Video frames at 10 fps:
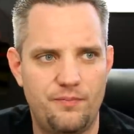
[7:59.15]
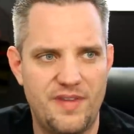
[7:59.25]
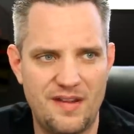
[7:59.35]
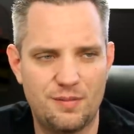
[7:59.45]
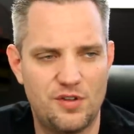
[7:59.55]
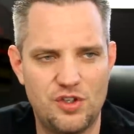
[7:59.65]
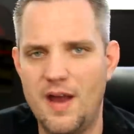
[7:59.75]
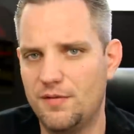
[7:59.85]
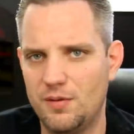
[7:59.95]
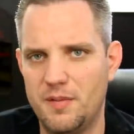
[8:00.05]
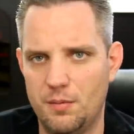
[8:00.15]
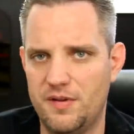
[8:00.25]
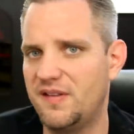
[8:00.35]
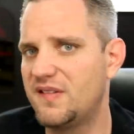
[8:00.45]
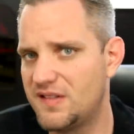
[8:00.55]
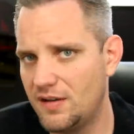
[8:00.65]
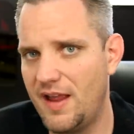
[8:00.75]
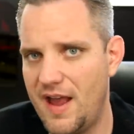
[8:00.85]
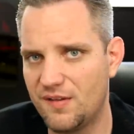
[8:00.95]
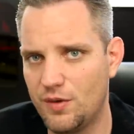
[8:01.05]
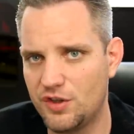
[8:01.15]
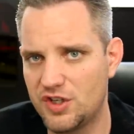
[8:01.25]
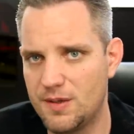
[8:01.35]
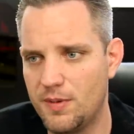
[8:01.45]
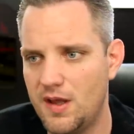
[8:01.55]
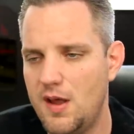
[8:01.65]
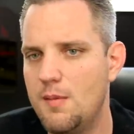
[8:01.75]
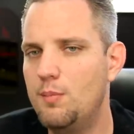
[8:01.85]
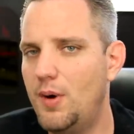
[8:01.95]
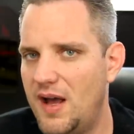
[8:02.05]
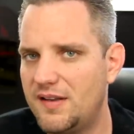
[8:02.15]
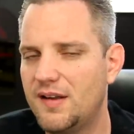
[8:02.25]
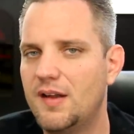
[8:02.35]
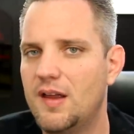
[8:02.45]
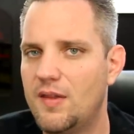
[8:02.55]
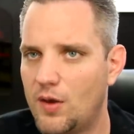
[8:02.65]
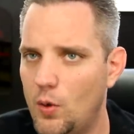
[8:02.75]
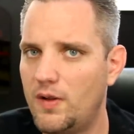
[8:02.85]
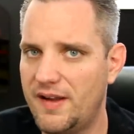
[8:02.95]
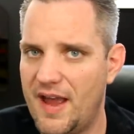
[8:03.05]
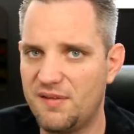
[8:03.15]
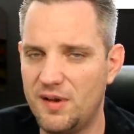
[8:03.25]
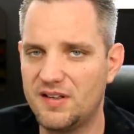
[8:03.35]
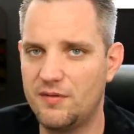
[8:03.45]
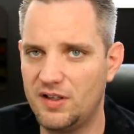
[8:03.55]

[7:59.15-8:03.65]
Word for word: That's what you have to remember. It's still a Haswell chip, but the cooling aspect of it